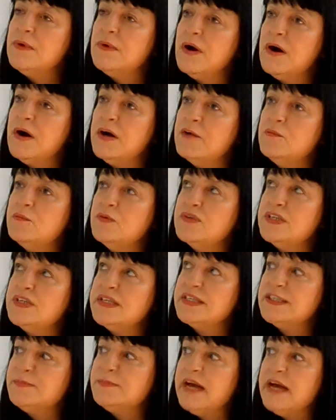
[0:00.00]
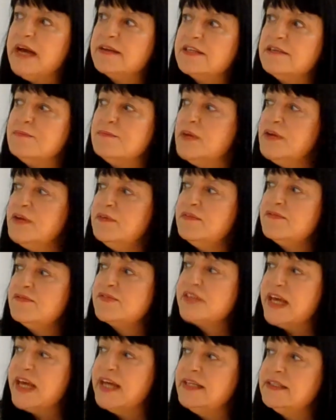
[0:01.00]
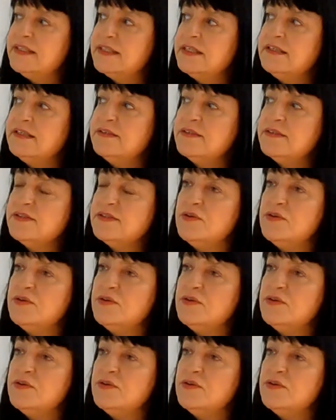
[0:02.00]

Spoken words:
I would expect in most cases